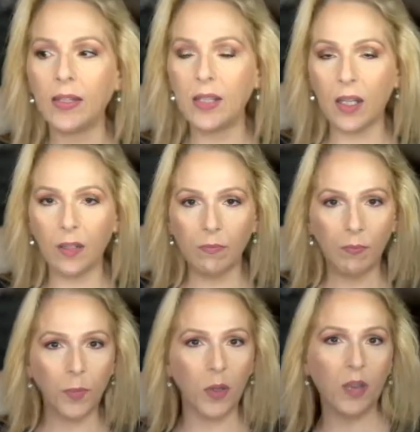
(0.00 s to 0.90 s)
did
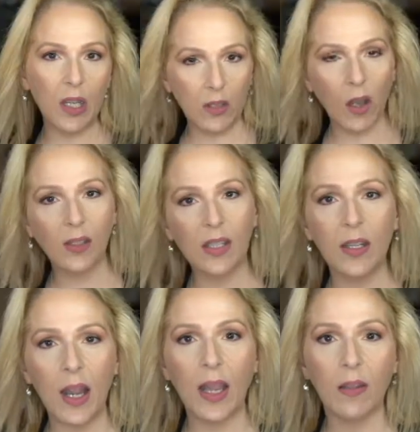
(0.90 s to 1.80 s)
put this on
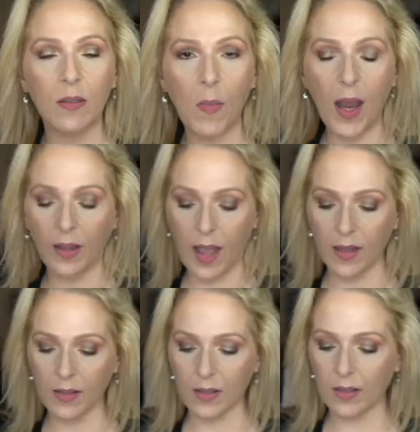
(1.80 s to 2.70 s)
today as my
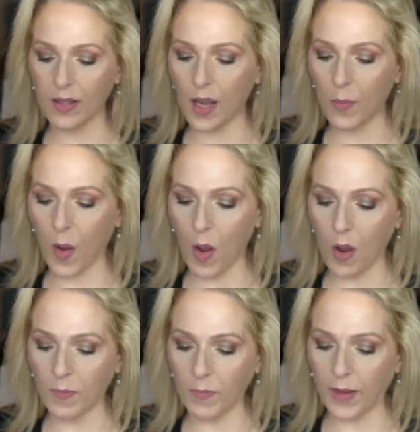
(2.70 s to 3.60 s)
last step
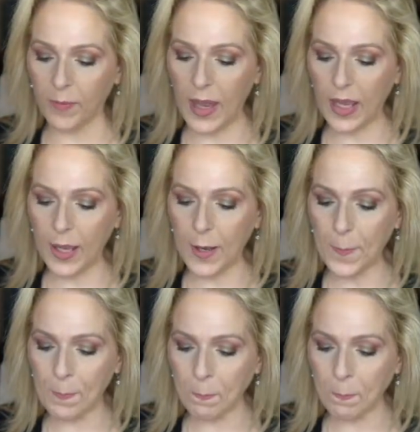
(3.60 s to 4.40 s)
on my makeup.